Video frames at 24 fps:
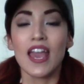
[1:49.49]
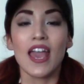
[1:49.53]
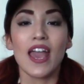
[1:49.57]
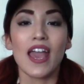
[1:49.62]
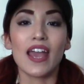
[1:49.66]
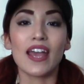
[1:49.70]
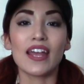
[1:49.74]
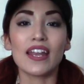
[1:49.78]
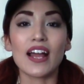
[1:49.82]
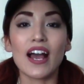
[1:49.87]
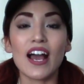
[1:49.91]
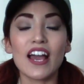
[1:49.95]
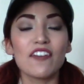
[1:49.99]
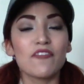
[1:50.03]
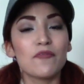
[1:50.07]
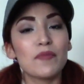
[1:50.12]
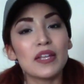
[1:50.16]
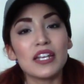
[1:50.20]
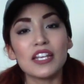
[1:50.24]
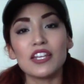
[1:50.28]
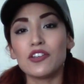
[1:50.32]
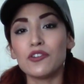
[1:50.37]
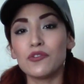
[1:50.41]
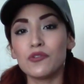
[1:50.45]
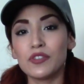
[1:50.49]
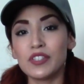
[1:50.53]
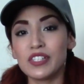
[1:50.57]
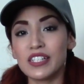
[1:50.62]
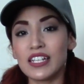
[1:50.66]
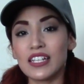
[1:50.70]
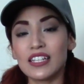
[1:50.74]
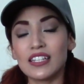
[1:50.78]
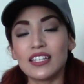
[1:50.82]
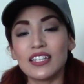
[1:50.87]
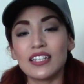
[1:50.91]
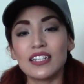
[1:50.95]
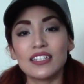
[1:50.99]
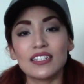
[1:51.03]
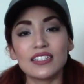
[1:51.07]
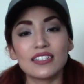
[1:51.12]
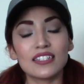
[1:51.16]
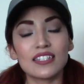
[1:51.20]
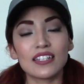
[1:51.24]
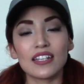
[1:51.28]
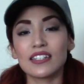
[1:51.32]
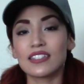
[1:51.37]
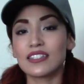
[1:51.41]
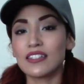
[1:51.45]
and I've been using
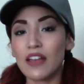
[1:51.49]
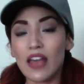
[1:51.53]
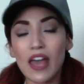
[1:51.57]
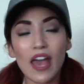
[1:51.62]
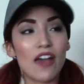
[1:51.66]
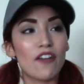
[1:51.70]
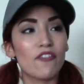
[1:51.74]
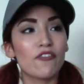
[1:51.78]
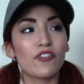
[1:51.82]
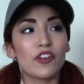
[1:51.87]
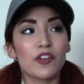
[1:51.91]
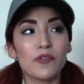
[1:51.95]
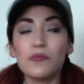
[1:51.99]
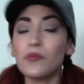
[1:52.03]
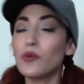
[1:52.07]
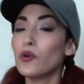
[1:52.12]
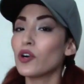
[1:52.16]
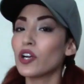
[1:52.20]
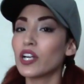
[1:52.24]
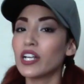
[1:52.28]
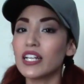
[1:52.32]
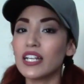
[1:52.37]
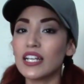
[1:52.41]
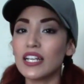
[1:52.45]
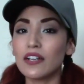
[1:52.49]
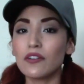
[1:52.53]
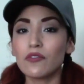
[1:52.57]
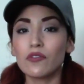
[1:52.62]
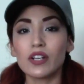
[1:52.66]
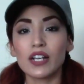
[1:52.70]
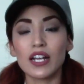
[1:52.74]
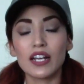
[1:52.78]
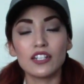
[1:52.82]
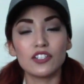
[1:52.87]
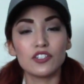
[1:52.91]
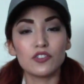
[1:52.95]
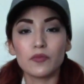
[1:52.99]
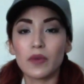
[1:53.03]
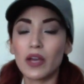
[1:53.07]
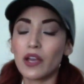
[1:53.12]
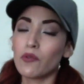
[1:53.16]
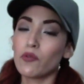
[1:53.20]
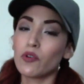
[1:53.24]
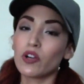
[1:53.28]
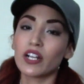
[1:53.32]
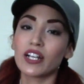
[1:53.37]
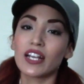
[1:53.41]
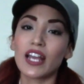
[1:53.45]
these every morning when I do my
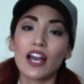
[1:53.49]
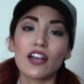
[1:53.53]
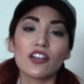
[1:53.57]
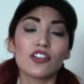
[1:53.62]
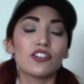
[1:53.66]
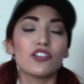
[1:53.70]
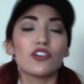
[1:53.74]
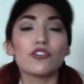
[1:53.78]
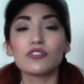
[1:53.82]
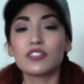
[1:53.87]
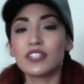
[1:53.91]
workout, you know,